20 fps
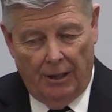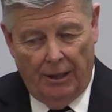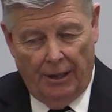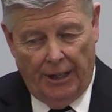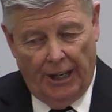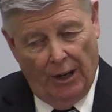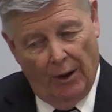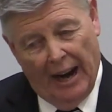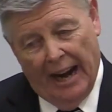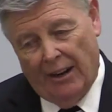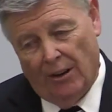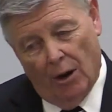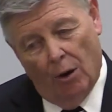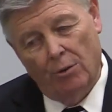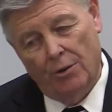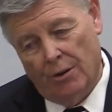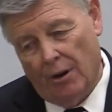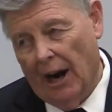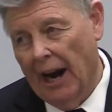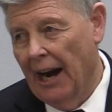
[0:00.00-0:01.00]
you ain't no
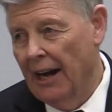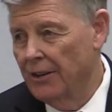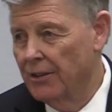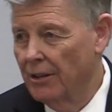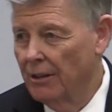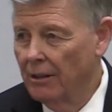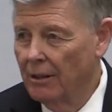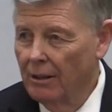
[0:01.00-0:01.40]
trash.